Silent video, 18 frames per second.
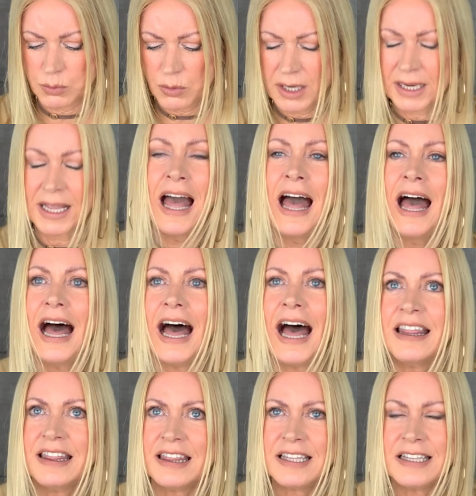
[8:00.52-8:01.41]
work.
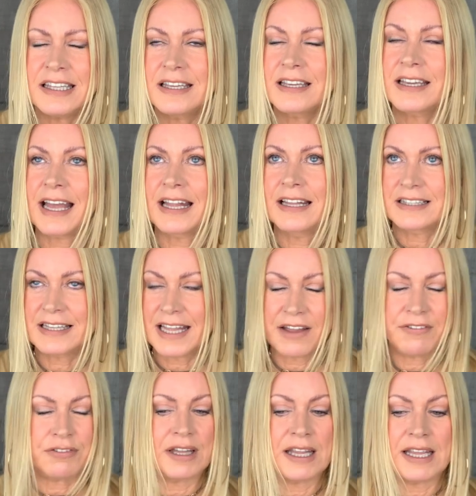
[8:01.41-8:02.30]
I think you can
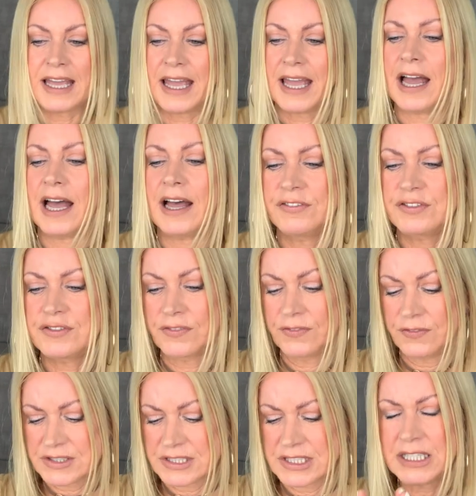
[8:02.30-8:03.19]
definitely get, I've
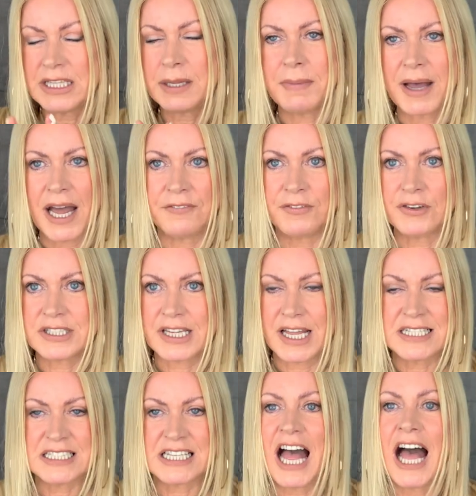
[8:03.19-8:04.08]
seen them
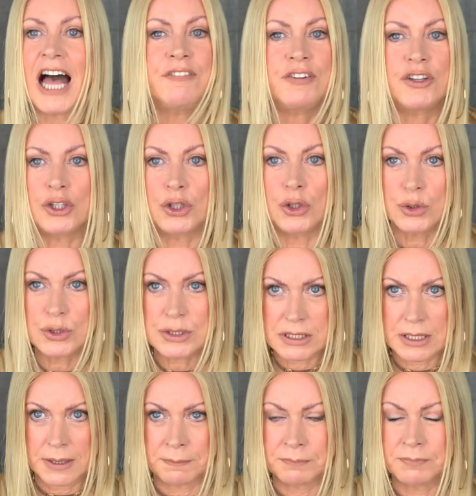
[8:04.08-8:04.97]
advertised, I haven't
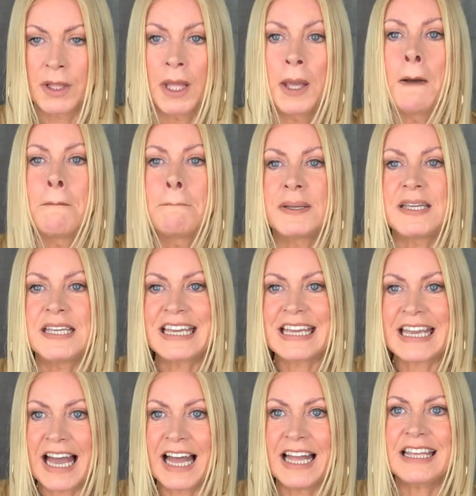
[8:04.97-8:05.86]
used them, but you
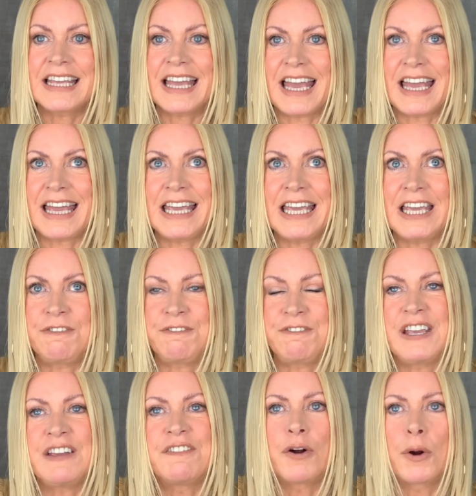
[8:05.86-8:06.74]
can get hay
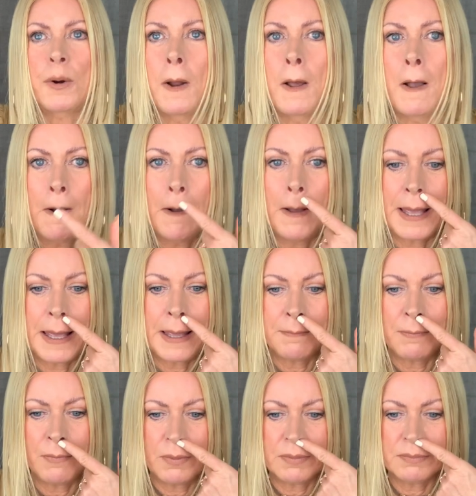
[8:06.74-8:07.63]
fever
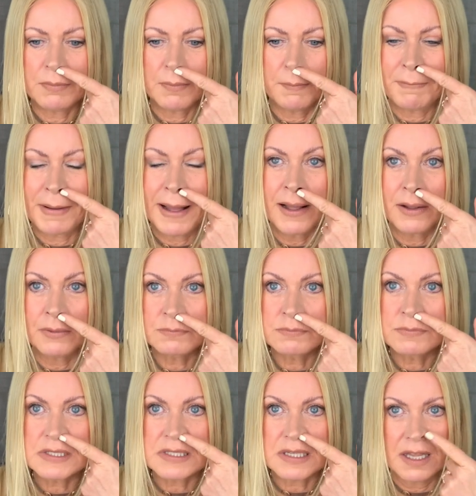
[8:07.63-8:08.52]

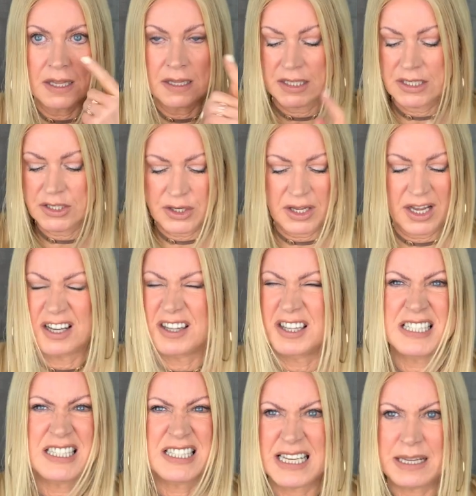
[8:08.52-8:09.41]
balms that are
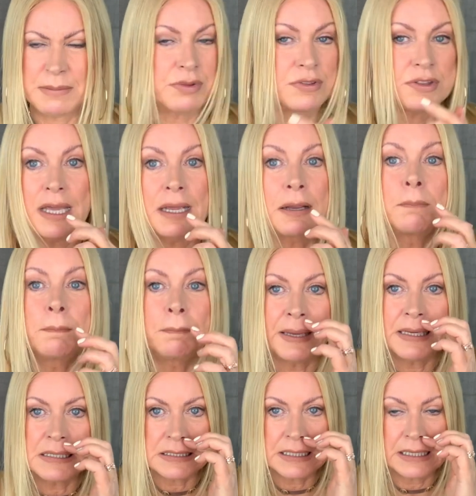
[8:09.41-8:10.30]
the same thing
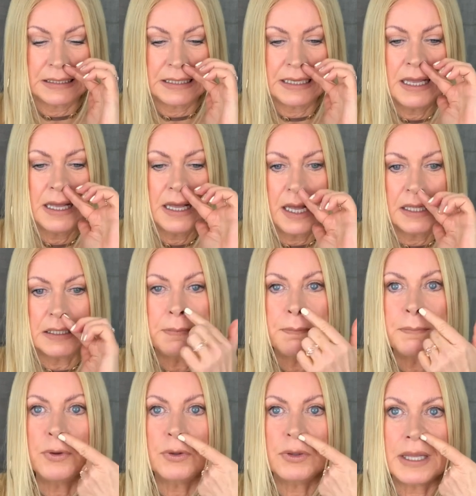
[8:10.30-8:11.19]
basically, and you
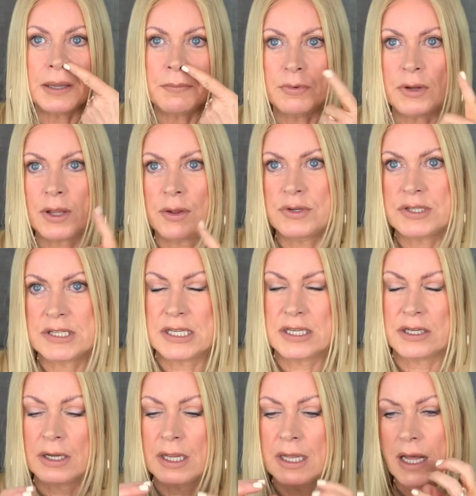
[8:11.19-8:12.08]
put them round
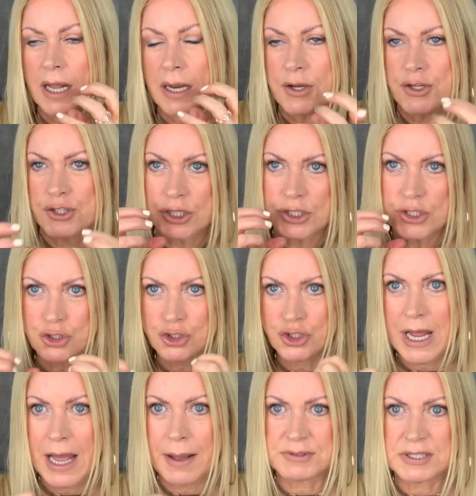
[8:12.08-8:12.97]
here and it just
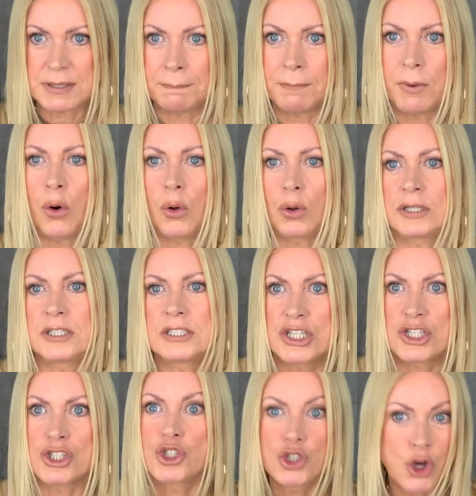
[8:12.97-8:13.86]
traps the pollen
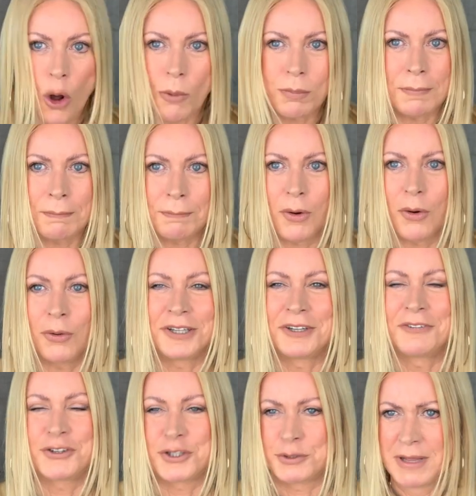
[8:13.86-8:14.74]
to stop the
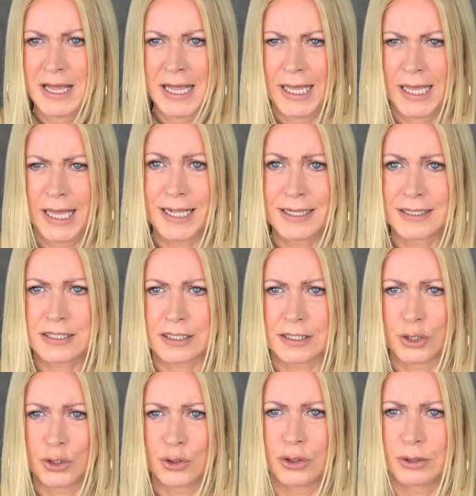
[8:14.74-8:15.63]
pollen from
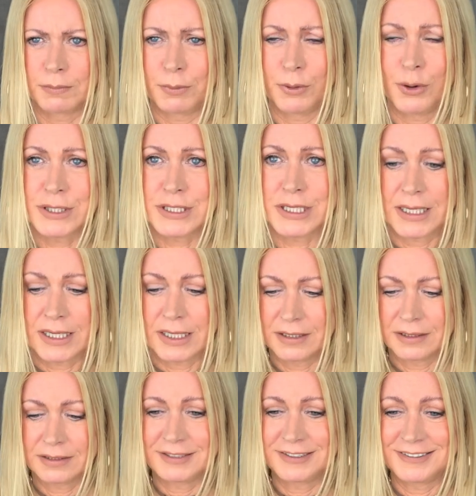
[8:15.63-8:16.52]
entering your body.
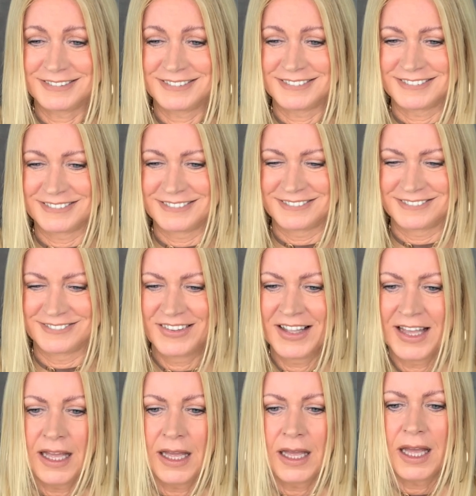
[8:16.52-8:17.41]

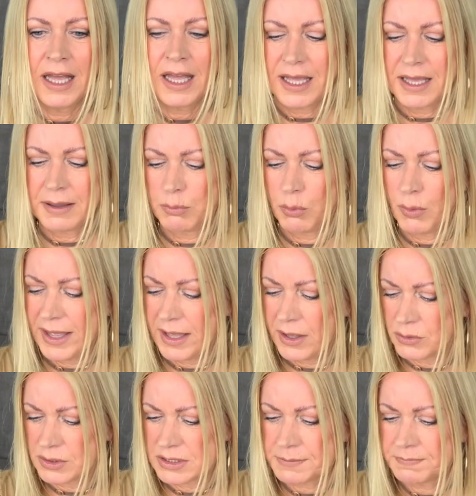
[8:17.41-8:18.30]
What
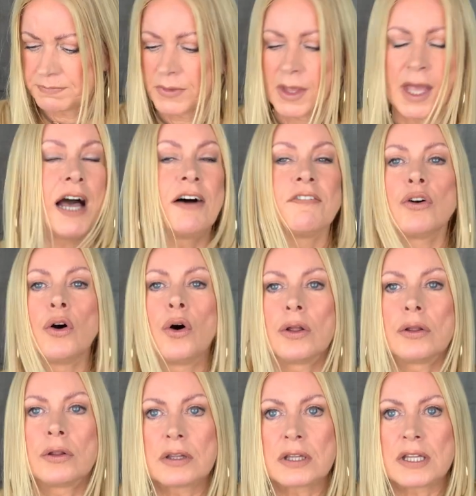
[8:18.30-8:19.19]
else? I've
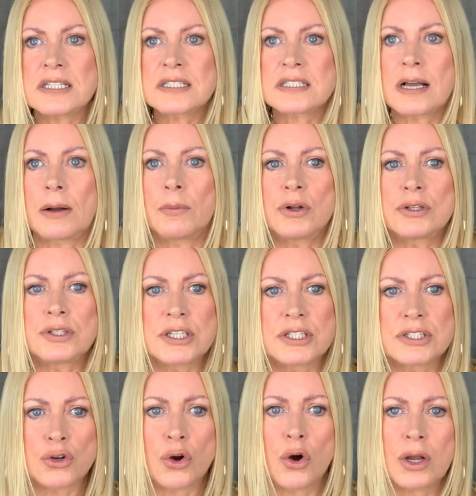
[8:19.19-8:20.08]
got this I want
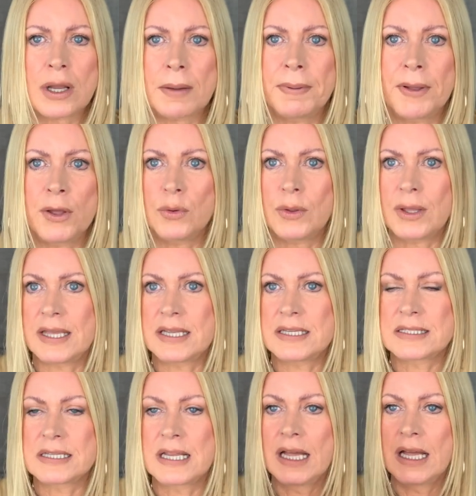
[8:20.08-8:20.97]
to talk about,
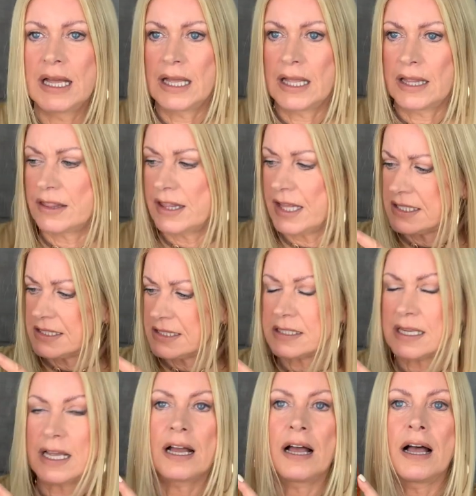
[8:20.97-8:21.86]
is this